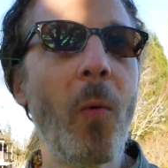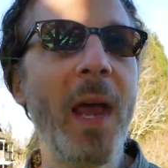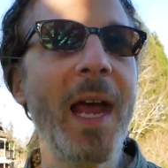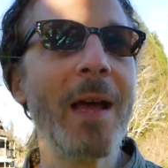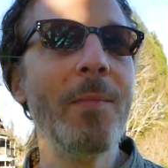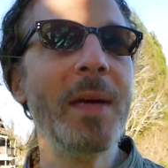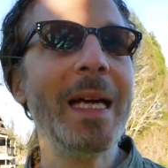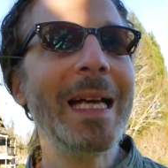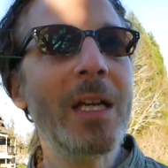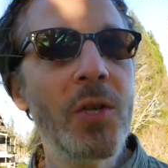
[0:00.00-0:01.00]
can
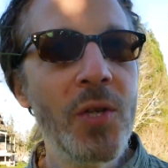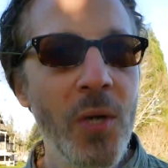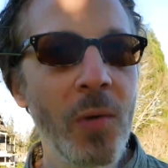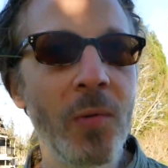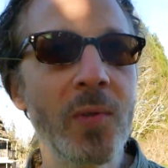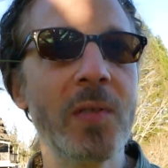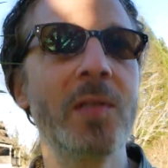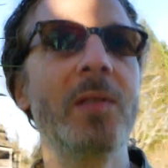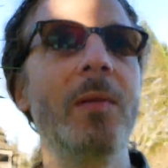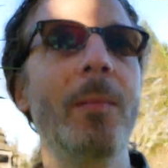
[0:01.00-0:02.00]
be
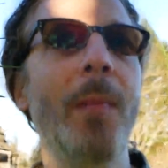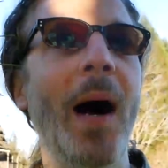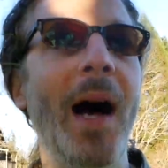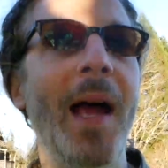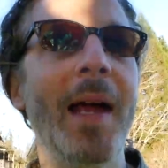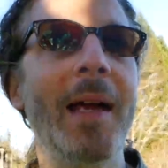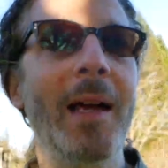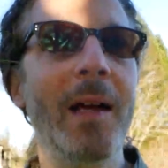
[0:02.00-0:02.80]
induced by